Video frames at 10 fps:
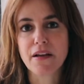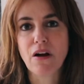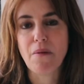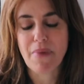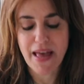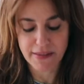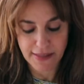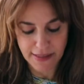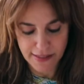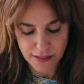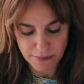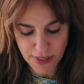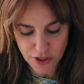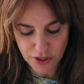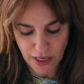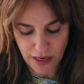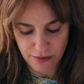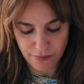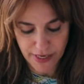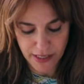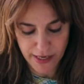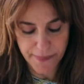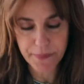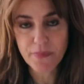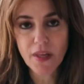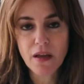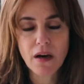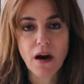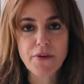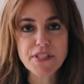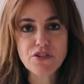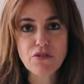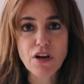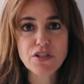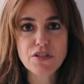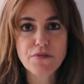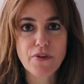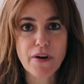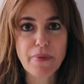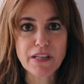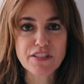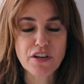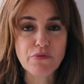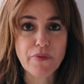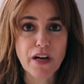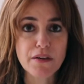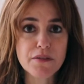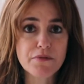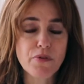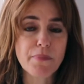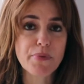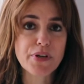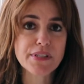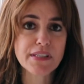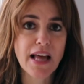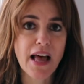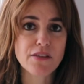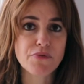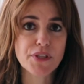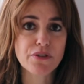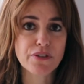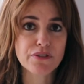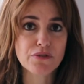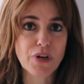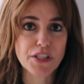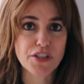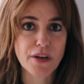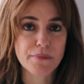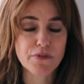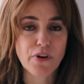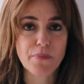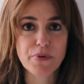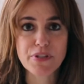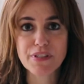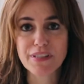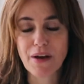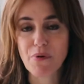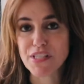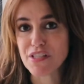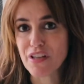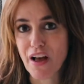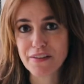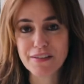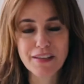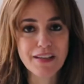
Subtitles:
comment that this Mishna really are instructions for a Baal Tshuva, for a person that has returned to Hashem, for a person that was not